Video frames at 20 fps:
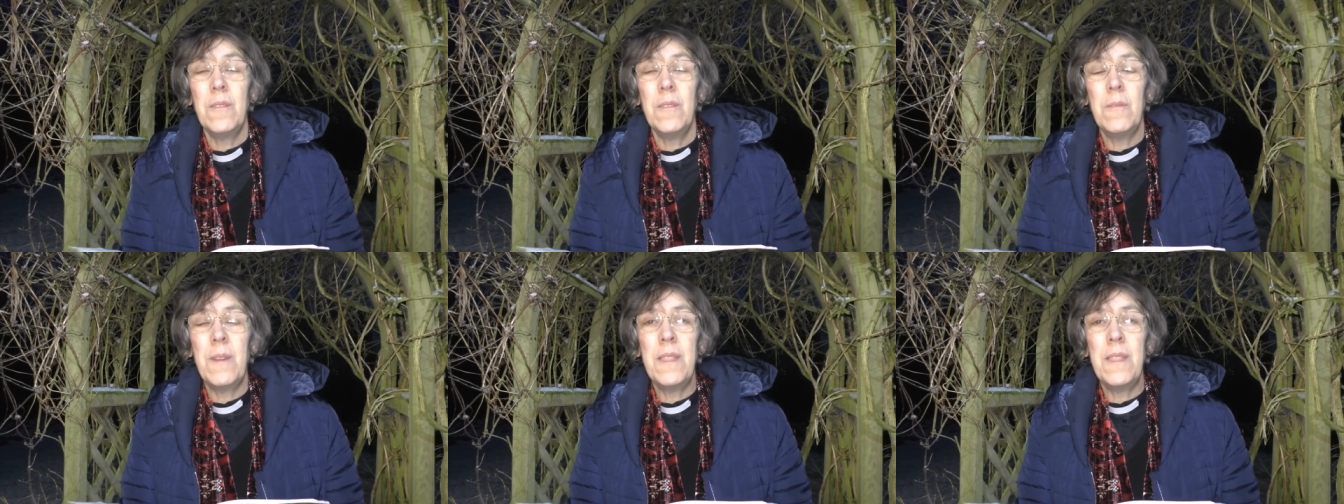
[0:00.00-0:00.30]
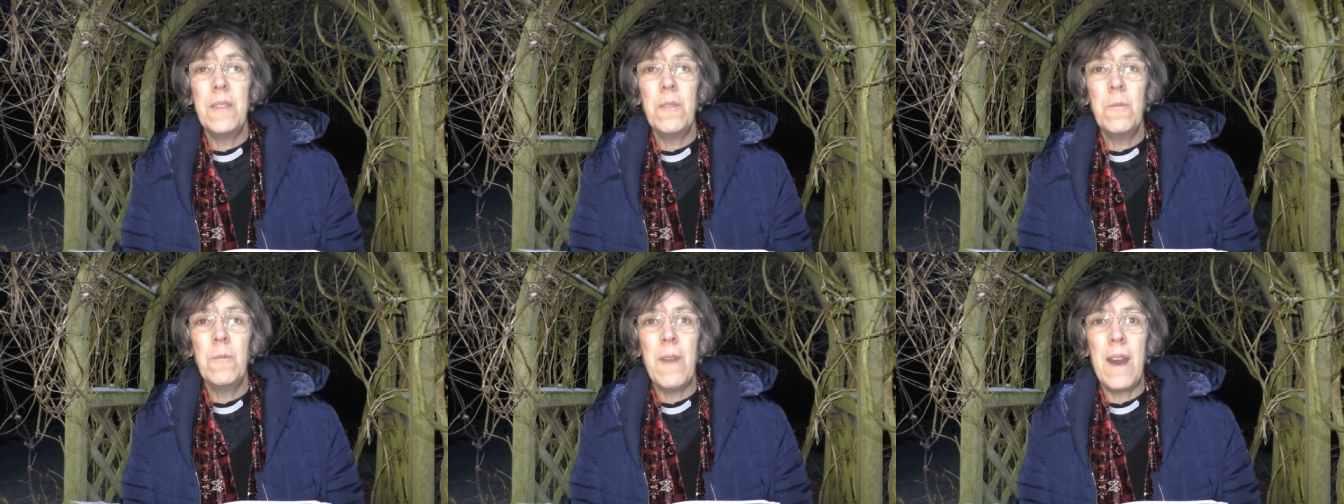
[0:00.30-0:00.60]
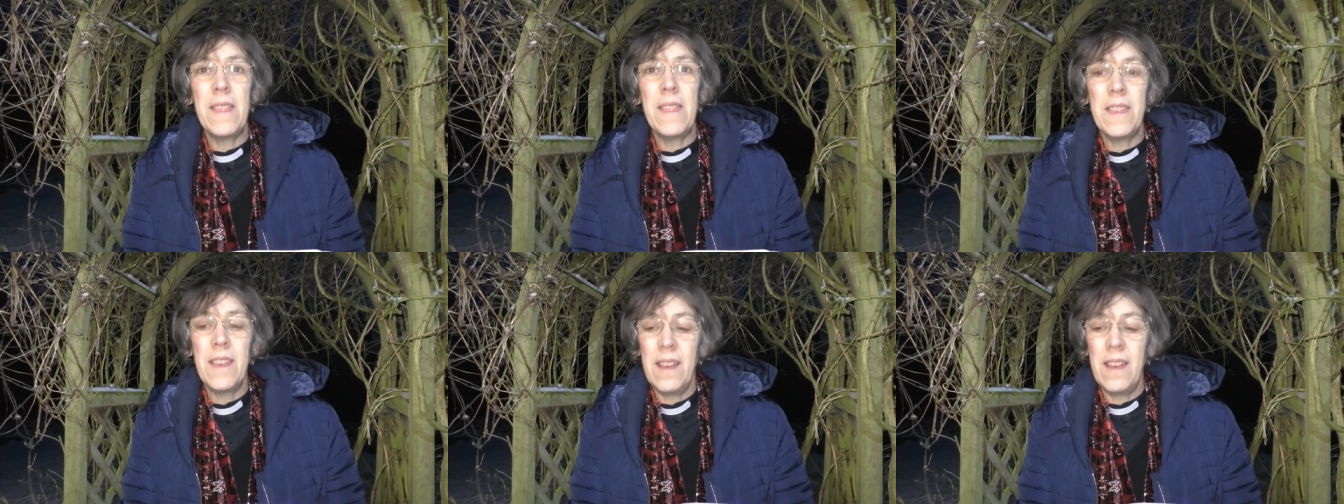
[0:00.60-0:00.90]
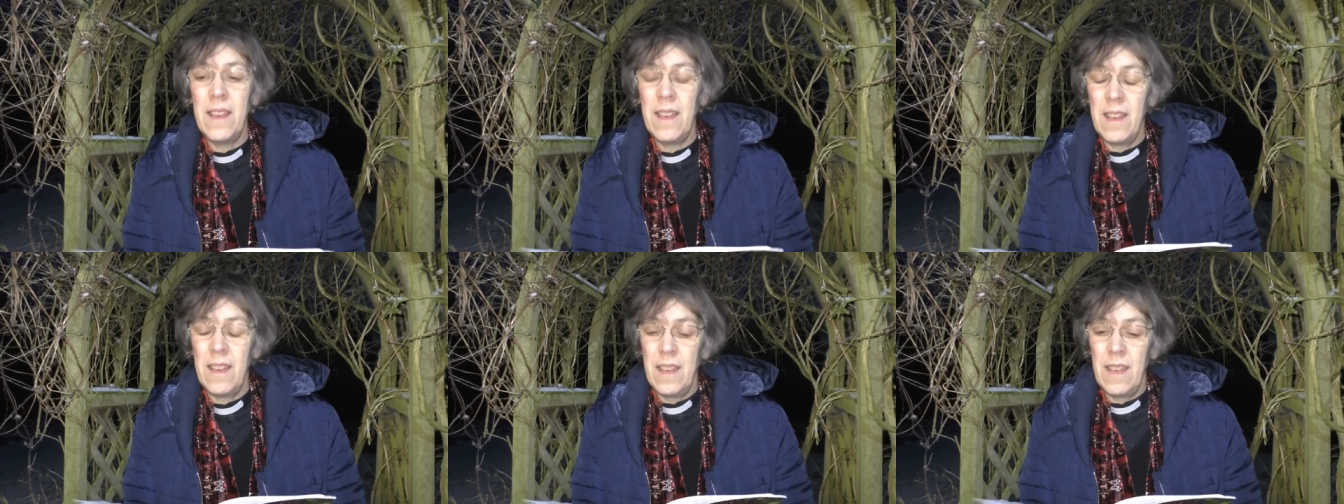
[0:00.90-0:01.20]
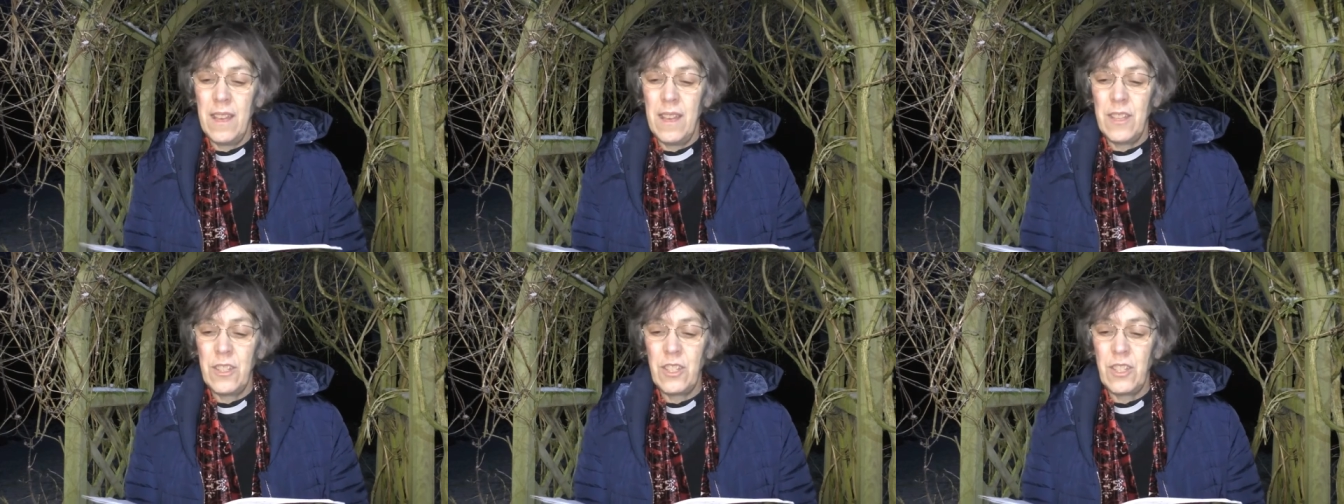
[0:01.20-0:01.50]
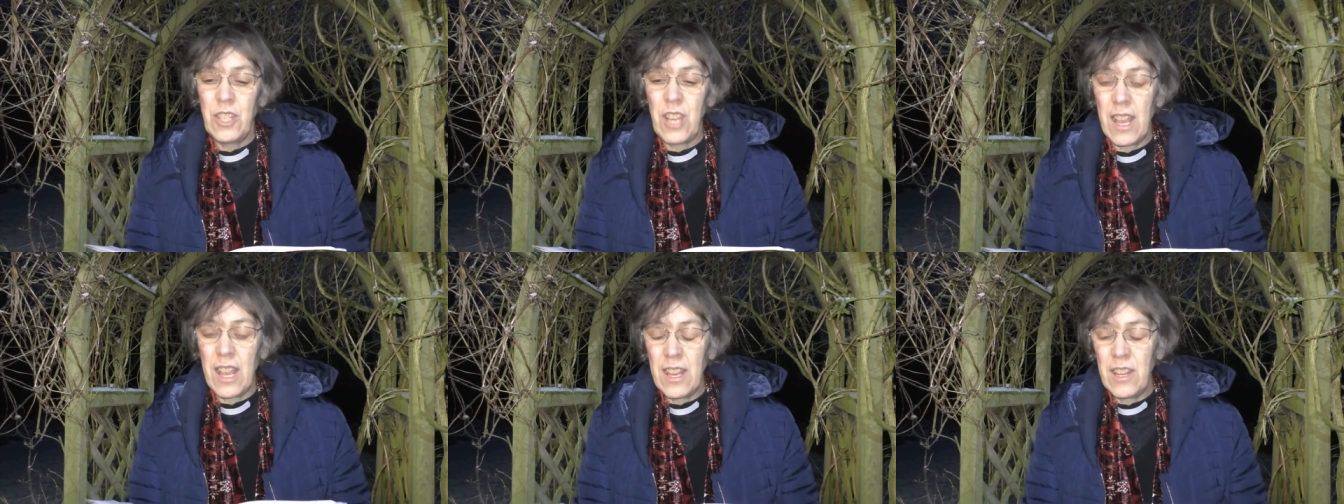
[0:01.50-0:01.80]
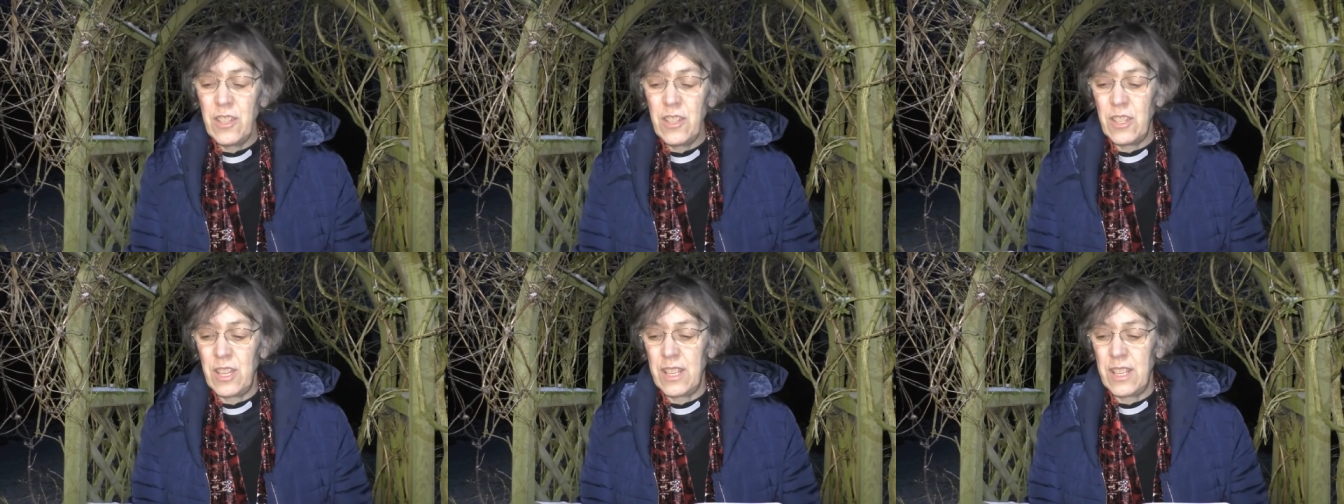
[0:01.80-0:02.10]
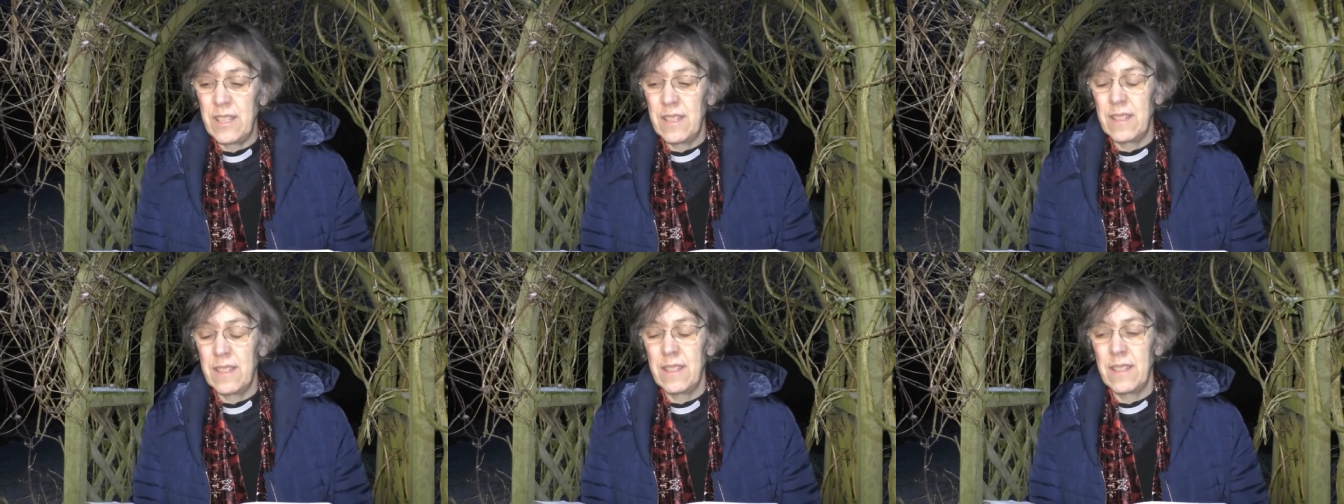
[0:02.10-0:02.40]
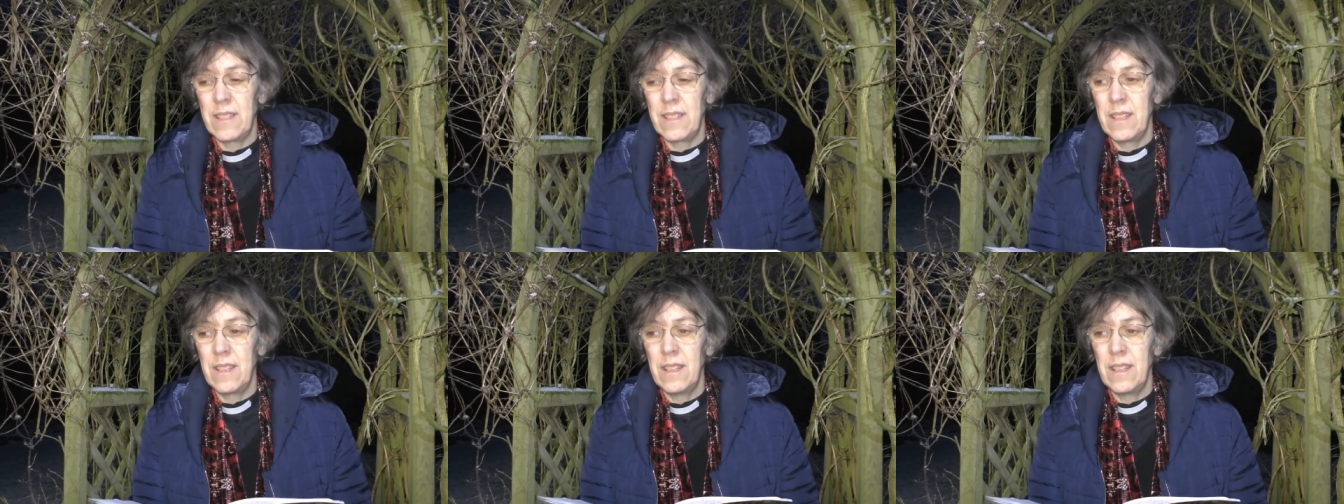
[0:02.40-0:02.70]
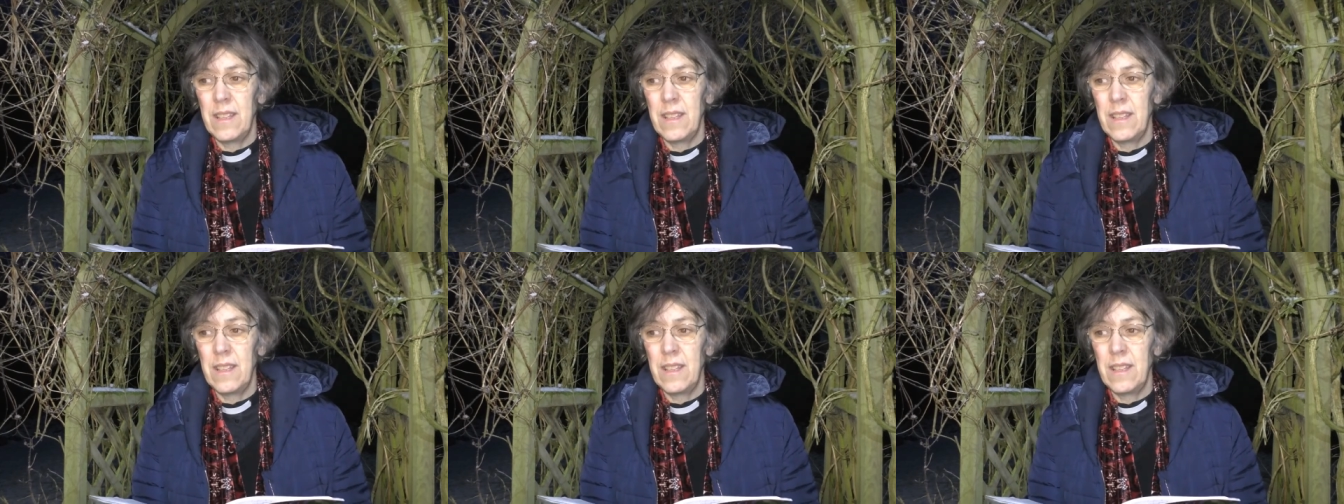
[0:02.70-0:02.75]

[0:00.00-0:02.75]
when the weather changes.